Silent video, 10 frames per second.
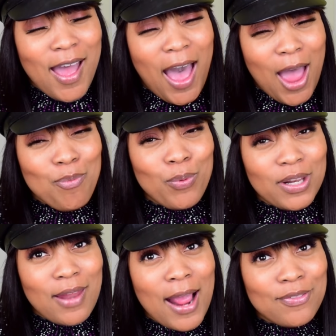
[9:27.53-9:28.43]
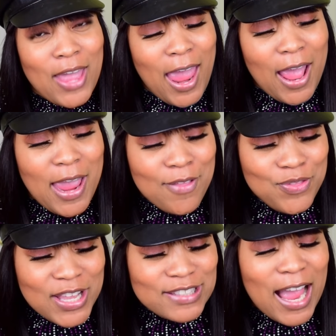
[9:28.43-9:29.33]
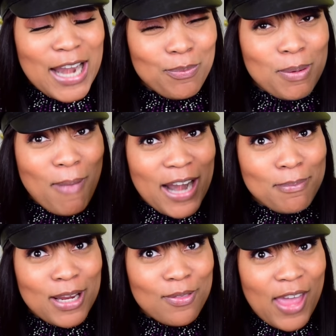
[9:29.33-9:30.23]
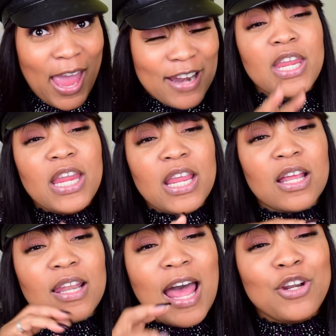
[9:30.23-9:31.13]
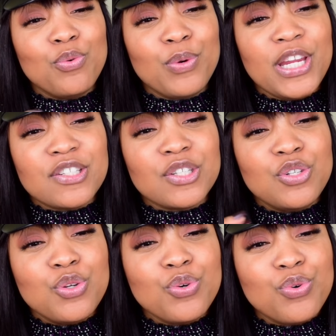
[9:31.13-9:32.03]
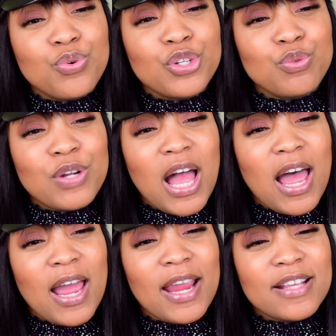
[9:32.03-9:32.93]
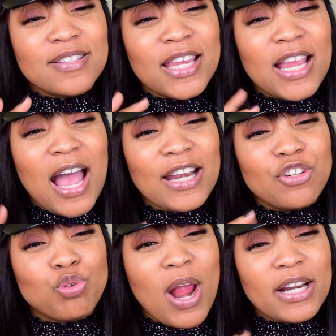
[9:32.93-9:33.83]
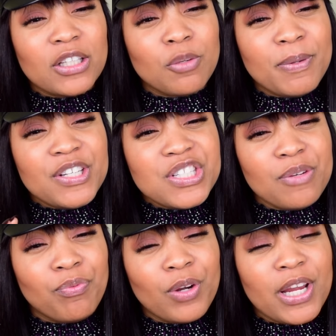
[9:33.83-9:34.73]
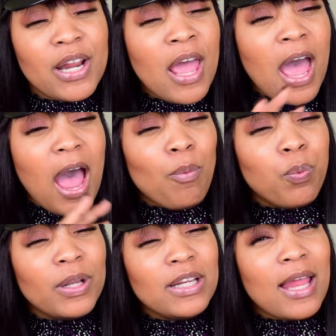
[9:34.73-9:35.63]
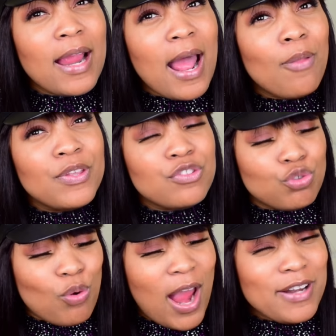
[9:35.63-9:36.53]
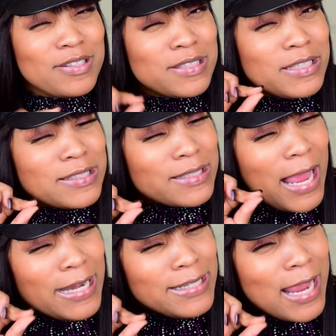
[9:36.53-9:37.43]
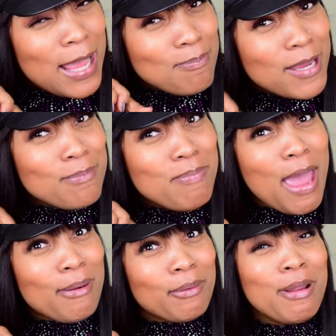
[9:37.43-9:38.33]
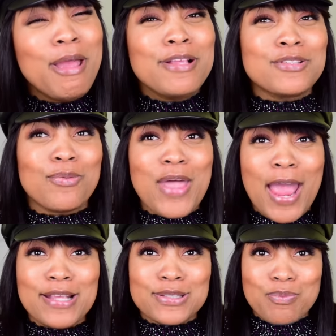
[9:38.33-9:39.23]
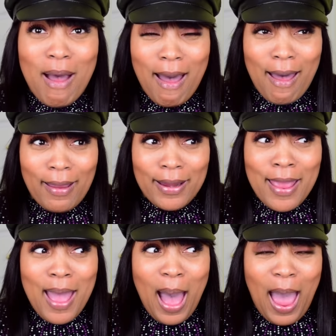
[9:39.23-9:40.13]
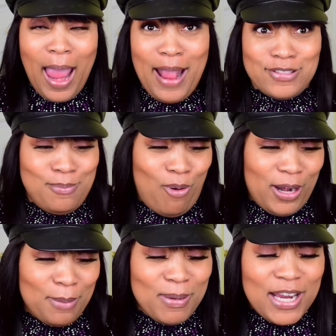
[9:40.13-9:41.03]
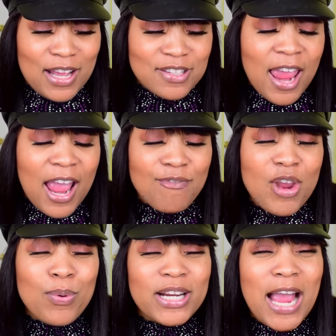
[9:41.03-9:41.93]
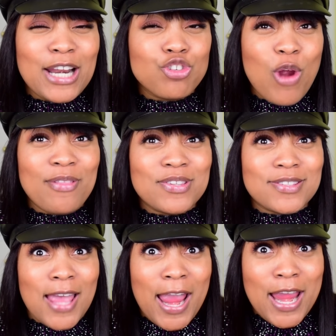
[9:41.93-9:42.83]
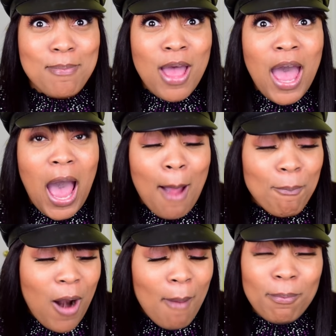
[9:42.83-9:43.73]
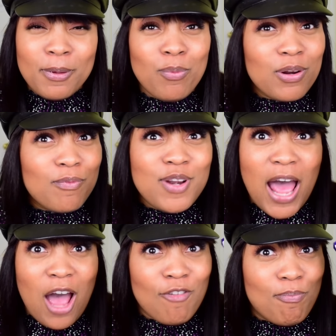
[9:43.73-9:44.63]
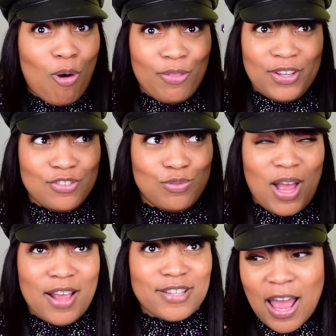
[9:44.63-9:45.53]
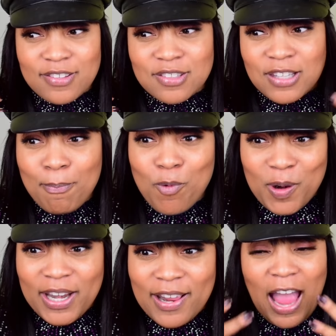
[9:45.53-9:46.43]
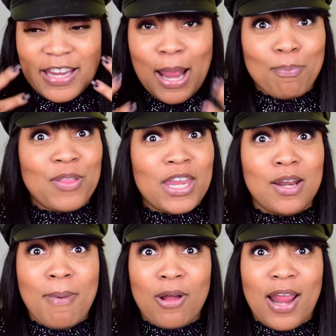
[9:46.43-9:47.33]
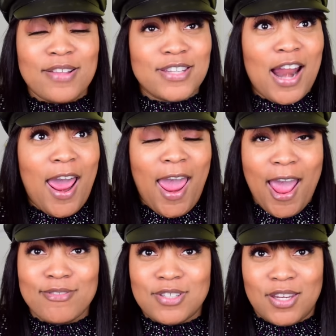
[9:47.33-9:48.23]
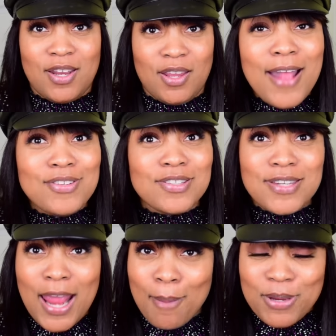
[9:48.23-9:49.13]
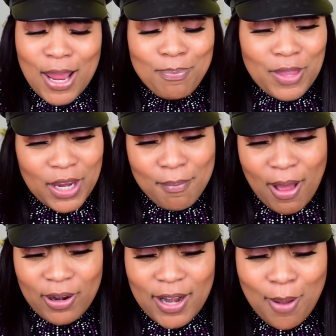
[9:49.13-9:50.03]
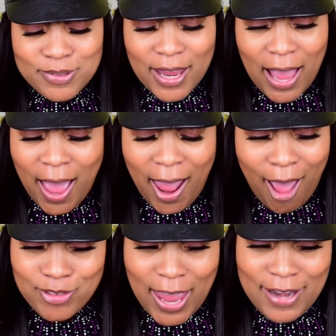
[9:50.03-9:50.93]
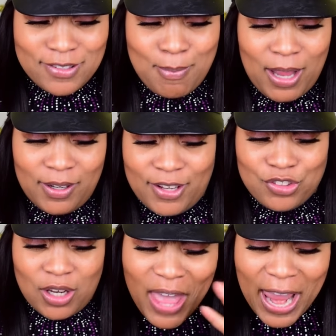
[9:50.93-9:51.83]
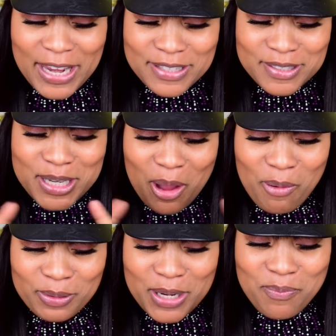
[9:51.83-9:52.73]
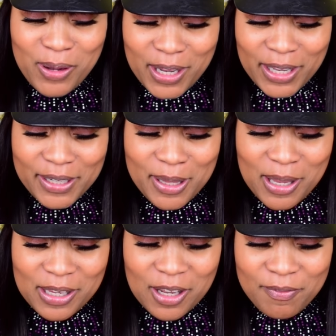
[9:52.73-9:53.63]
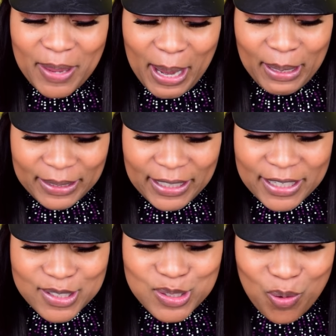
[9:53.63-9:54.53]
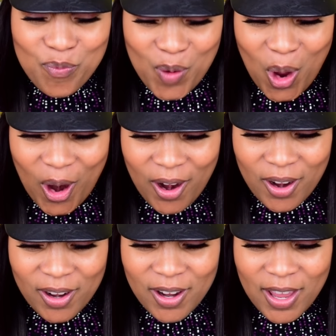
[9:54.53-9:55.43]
I really like that. And this kind of reminded me of that. The La Nuit Nude, you guys. It kind of dried a little bit different. I really like how this dried just a slight tad bit better. So that is why I actually bought it. Because if it would have kind of dried the same, I probably would have not have bought this, you guys. I slept on it. I kept thinking about it. I said I had to get it. I just kept thinking about it. And I was like, I have to add it to my collection. That is the only one of Alien so far